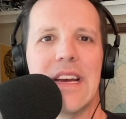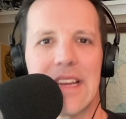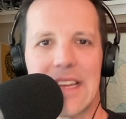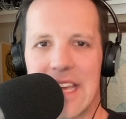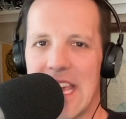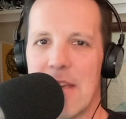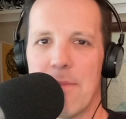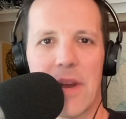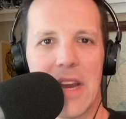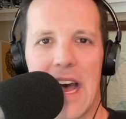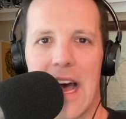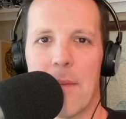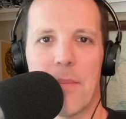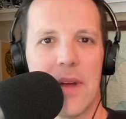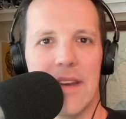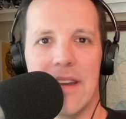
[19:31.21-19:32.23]
Keep it
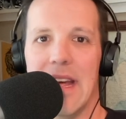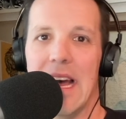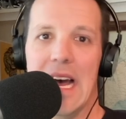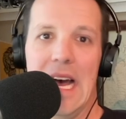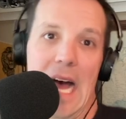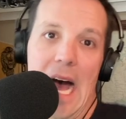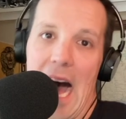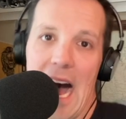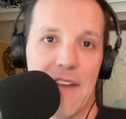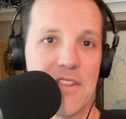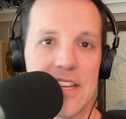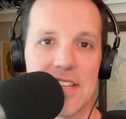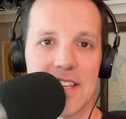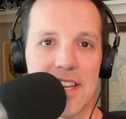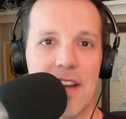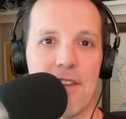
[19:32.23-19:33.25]
up. And
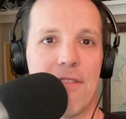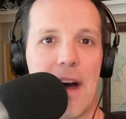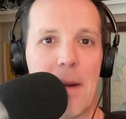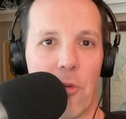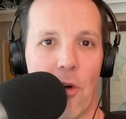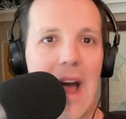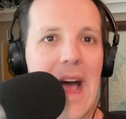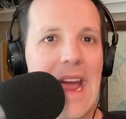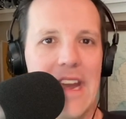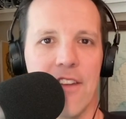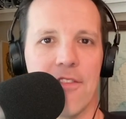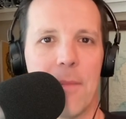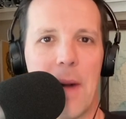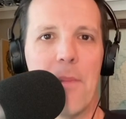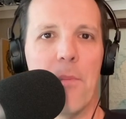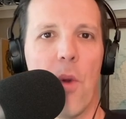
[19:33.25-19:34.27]
obviously, if I'm right,
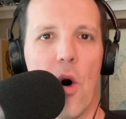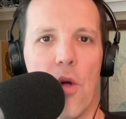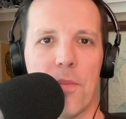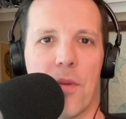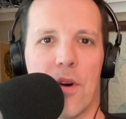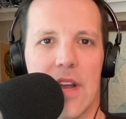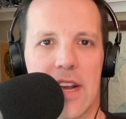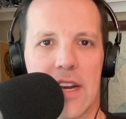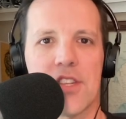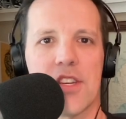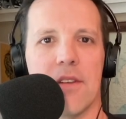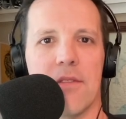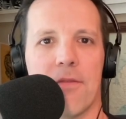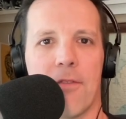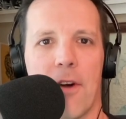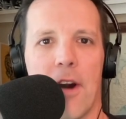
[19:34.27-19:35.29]
if my bold
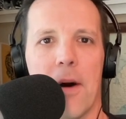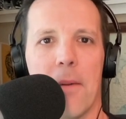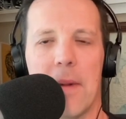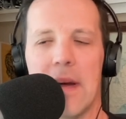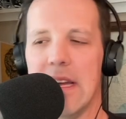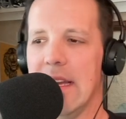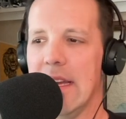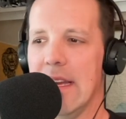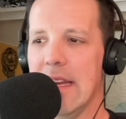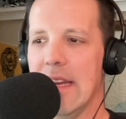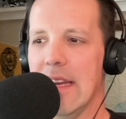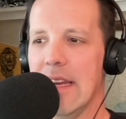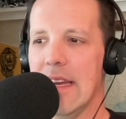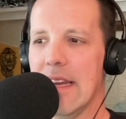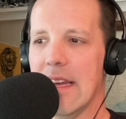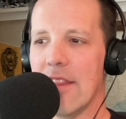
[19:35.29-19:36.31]
prediction from
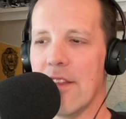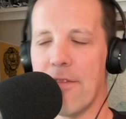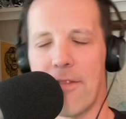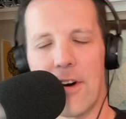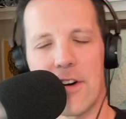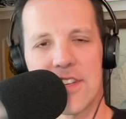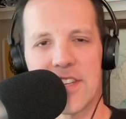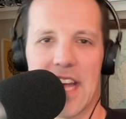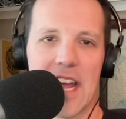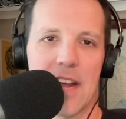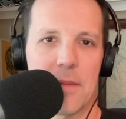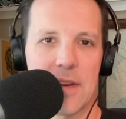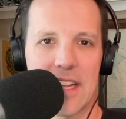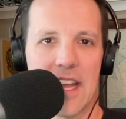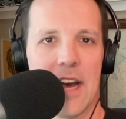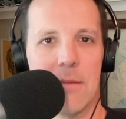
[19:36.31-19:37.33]
the first
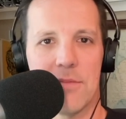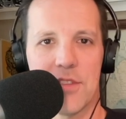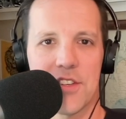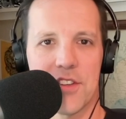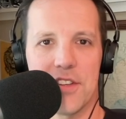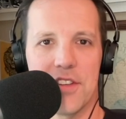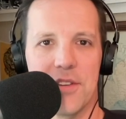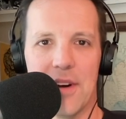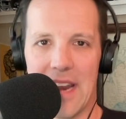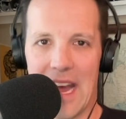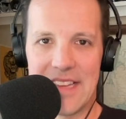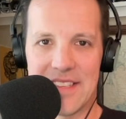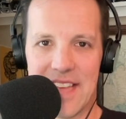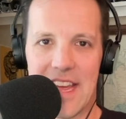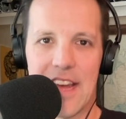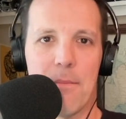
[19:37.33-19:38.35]
segment comes true and
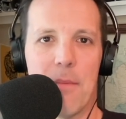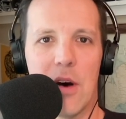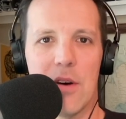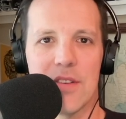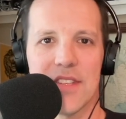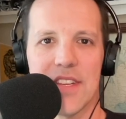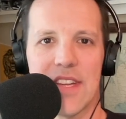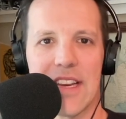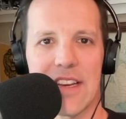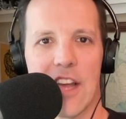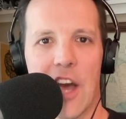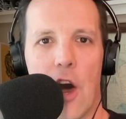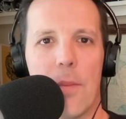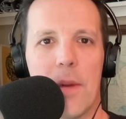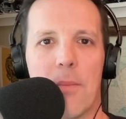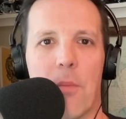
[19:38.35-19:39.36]
Isiaih Mosley and
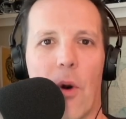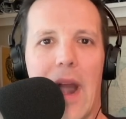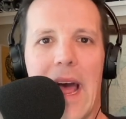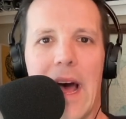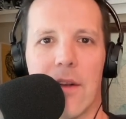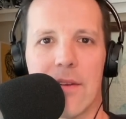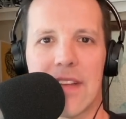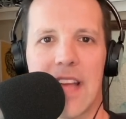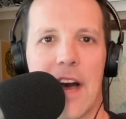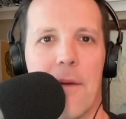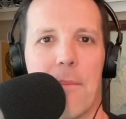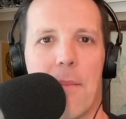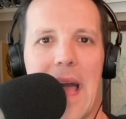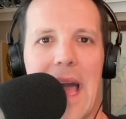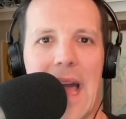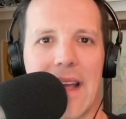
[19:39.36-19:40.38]
Kobe Brown
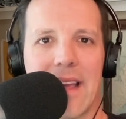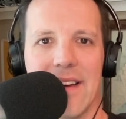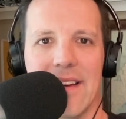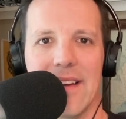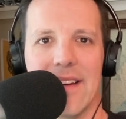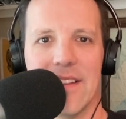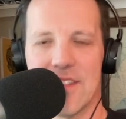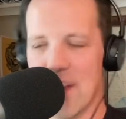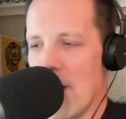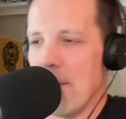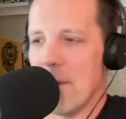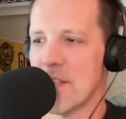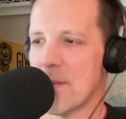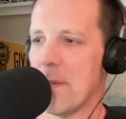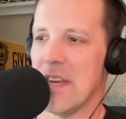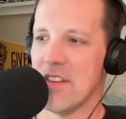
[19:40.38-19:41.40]
come back, it's
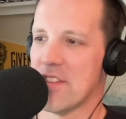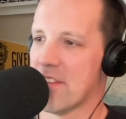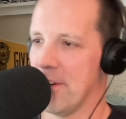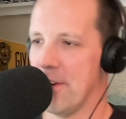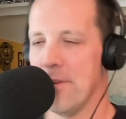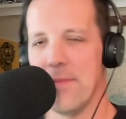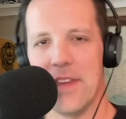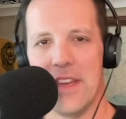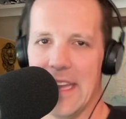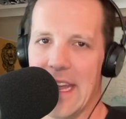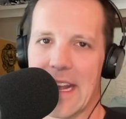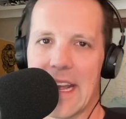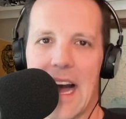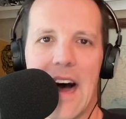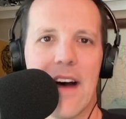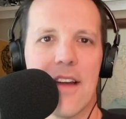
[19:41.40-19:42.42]
almost been assumed that
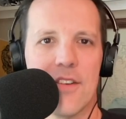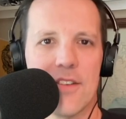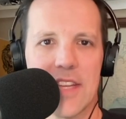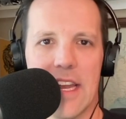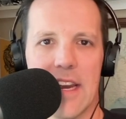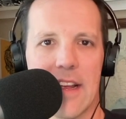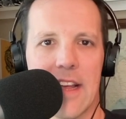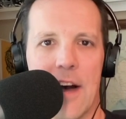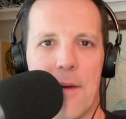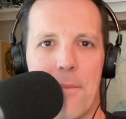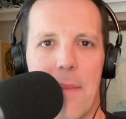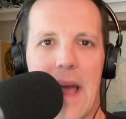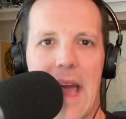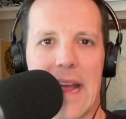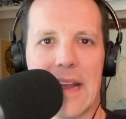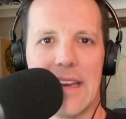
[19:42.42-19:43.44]
Nick Honor's going to come
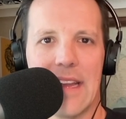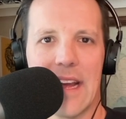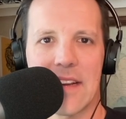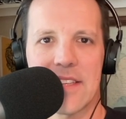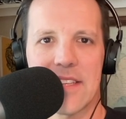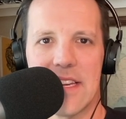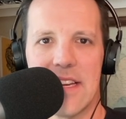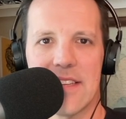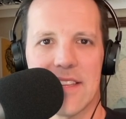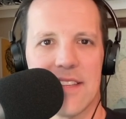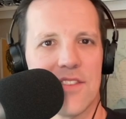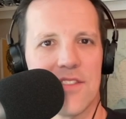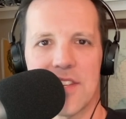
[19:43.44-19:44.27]
back next season.